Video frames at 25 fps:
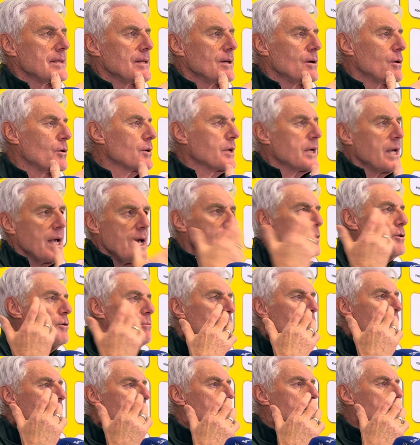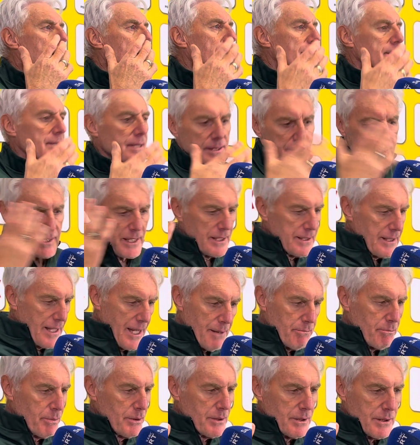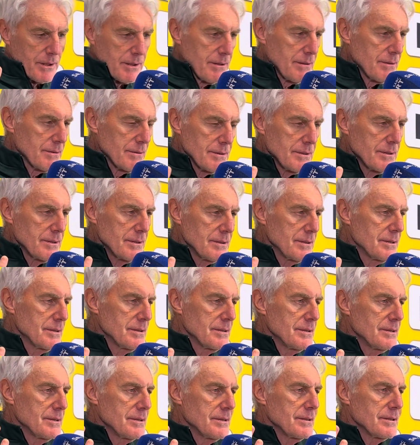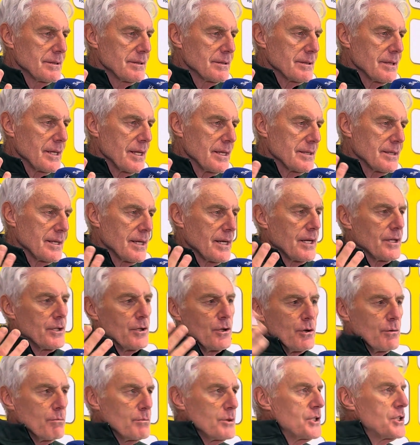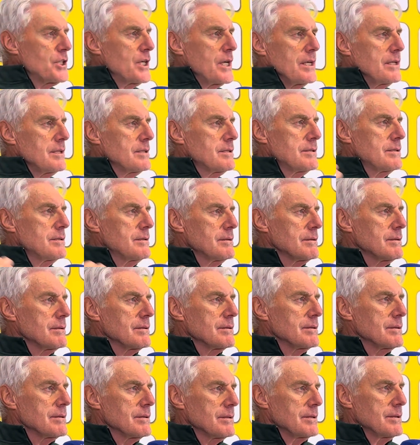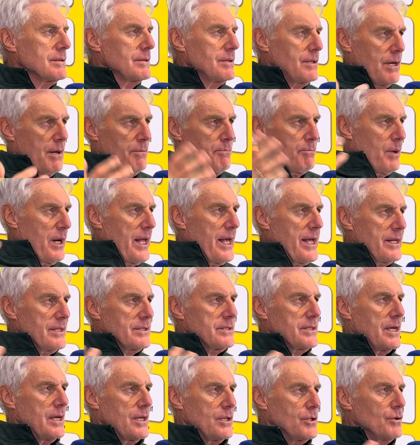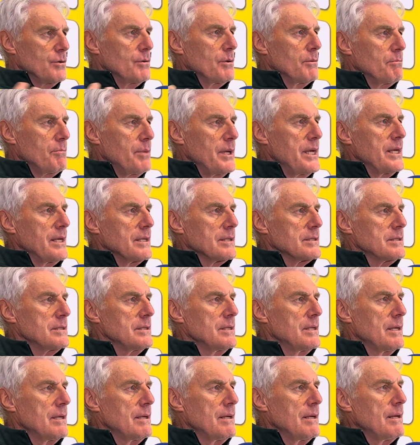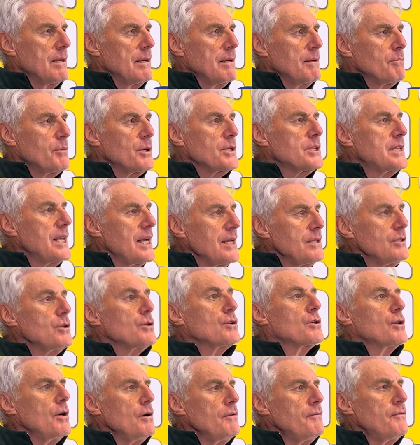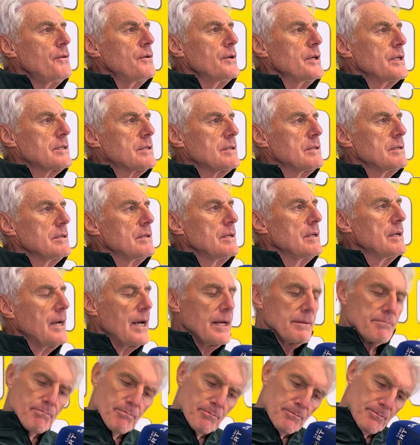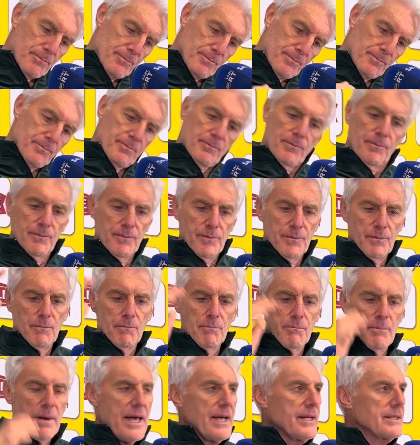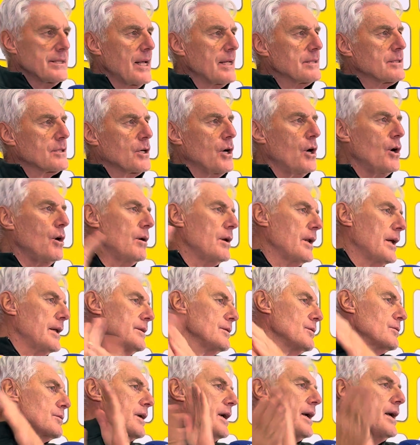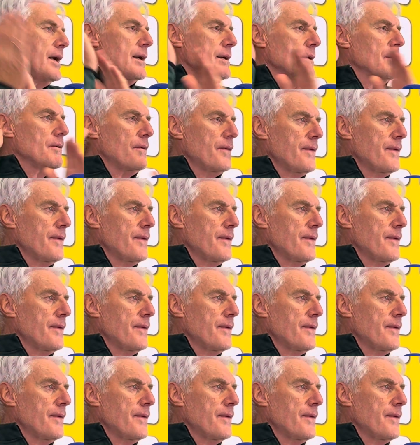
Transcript: Okay, you play bad, that can happen. Uh, there are no machines. There are players, there are human beings. But then you go for it and make that goal and okay,